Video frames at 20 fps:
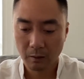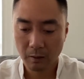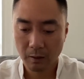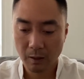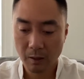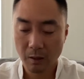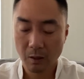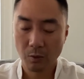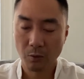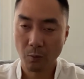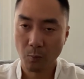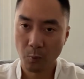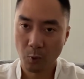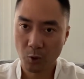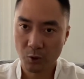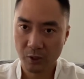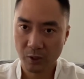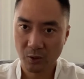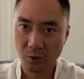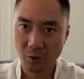don't know, the
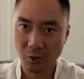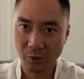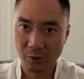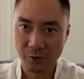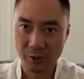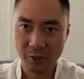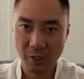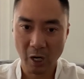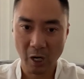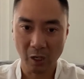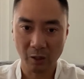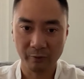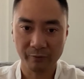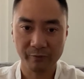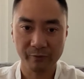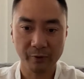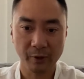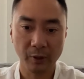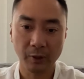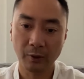pros and cons of
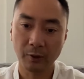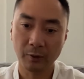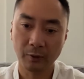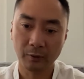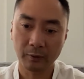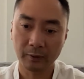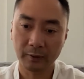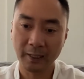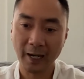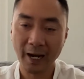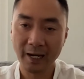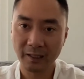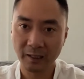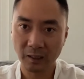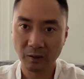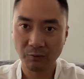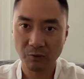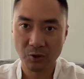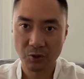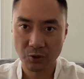
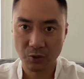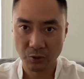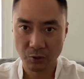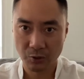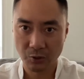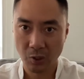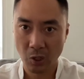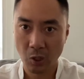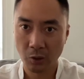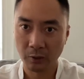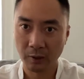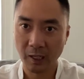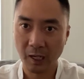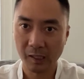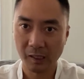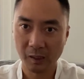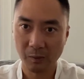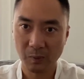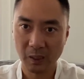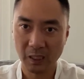guided versus
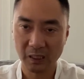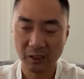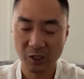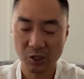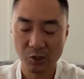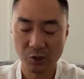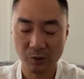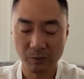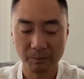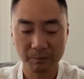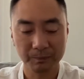unguided meditation.